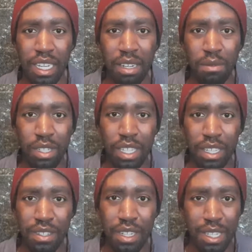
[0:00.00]
It really
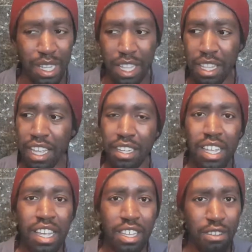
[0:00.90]
isn't. And then
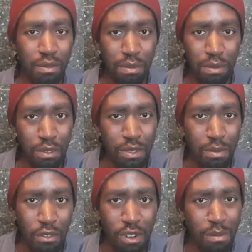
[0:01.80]
you lose
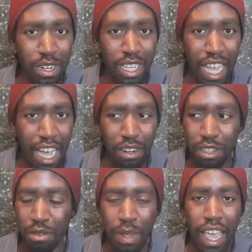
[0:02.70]
more money out of
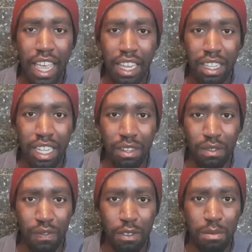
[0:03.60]
your pay,
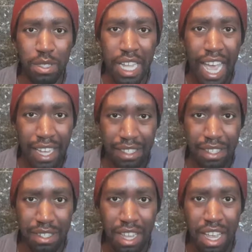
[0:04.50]
like from
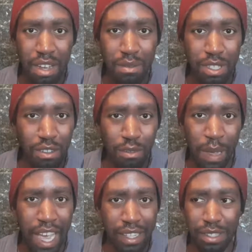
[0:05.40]
taxes, when you go
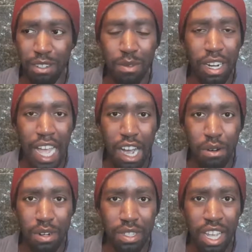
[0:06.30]
past a certain amount of
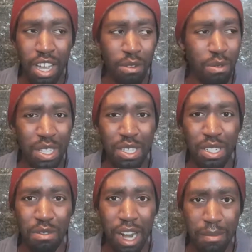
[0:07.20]
hours with these
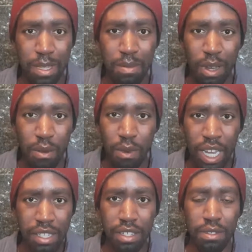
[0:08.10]
crappy great
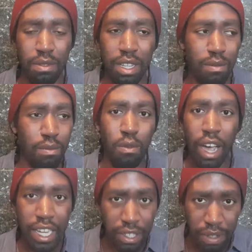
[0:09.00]
wages. Like,
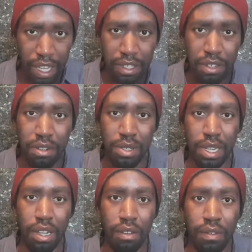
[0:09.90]
why do that to
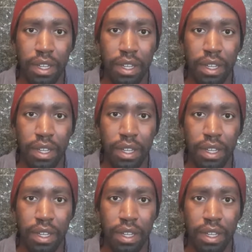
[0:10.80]
yourself?